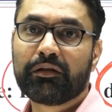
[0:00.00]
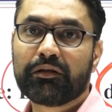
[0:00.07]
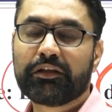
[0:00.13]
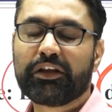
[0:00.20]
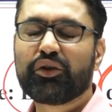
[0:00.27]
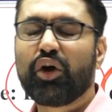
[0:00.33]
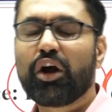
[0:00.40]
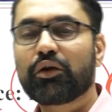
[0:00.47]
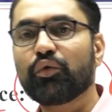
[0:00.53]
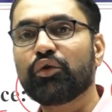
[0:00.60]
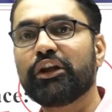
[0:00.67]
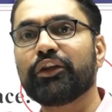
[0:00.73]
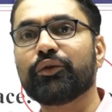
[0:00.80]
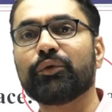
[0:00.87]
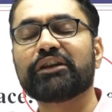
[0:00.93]
then not
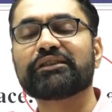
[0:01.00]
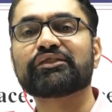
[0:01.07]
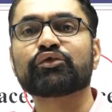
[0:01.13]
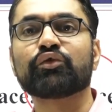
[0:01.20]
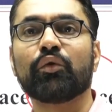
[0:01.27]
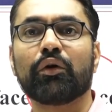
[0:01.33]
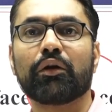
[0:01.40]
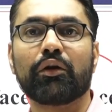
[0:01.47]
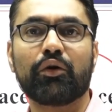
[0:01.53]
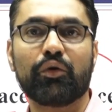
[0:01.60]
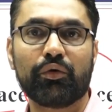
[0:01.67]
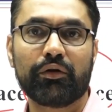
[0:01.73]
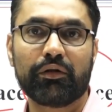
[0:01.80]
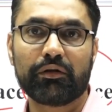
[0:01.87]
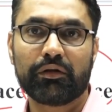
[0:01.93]
only you will score
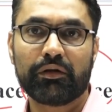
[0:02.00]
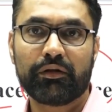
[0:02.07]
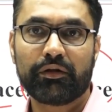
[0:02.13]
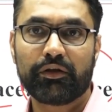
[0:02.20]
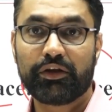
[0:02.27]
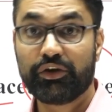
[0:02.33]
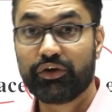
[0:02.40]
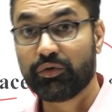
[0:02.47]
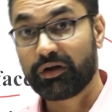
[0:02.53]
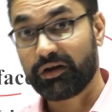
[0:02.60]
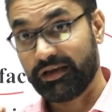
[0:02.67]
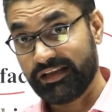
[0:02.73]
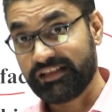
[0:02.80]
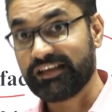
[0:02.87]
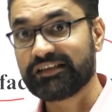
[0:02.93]
good in your
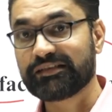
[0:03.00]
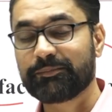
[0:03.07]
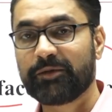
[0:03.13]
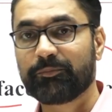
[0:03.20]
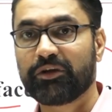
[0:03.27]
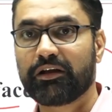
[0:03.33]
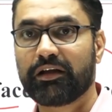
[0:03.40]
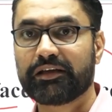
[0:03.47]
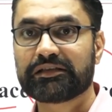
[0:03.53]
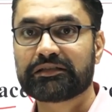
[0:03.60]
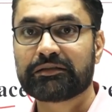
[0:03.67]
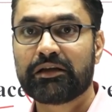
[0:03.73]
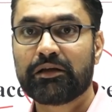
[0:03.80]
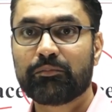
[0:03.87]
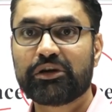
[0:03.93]
ethics paper guys,
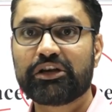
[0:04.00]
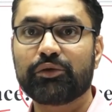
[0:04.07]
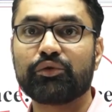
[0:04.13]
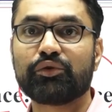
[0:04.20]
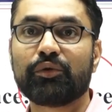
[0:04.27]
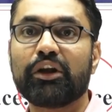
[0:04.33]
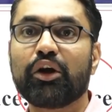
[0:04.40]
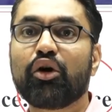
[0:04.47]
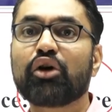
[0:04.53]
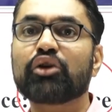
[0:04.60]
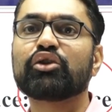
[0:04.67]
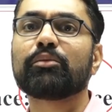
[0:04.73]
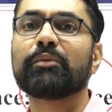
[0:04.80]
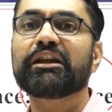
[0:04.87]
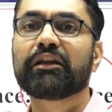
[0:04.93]
but it will
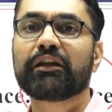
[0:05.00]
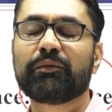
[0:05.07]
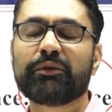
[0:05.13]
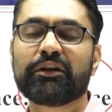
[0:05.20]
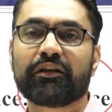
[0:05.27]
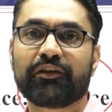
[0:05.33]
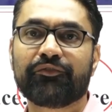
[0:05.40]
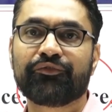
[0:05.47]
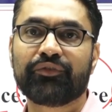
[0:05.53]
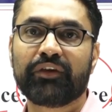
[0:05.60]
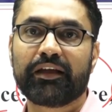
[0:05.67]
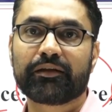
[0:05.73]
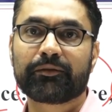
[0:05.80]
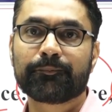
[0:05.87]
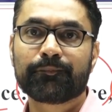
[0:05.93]
automatically will
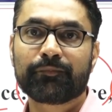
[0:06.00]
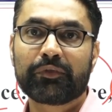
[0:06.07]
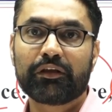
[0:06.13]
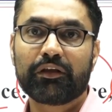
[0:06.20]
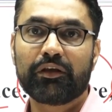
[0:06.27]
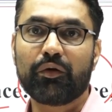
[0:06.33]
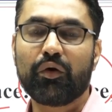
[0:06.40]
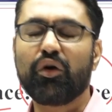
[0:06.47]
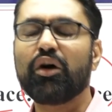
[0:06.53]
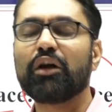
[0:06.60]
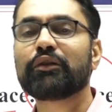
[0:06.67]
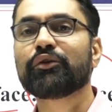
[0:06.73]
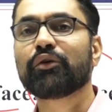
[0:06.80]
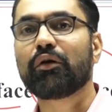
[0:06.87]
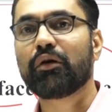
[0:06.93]
reflect in all
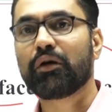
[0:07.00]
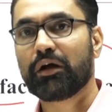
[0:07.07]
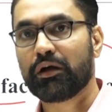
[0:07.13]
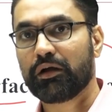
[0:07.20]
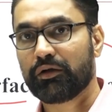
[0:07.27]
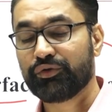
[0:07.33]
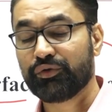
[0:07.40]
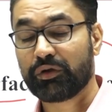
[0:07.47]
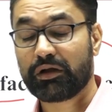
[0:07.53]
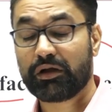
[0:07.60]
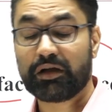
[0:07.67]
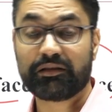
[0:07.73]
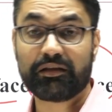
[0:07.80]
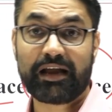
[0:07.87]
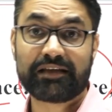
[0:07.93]
your
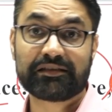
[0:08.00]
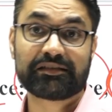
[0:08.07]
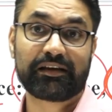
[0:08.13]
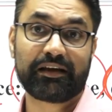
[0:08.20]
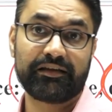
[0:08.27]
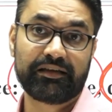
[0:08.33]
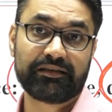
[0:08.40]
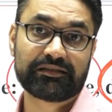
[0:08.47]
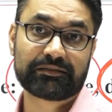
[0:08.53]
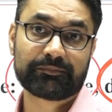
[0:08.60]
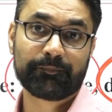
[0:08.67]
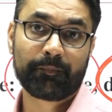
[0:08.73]
other answer writings.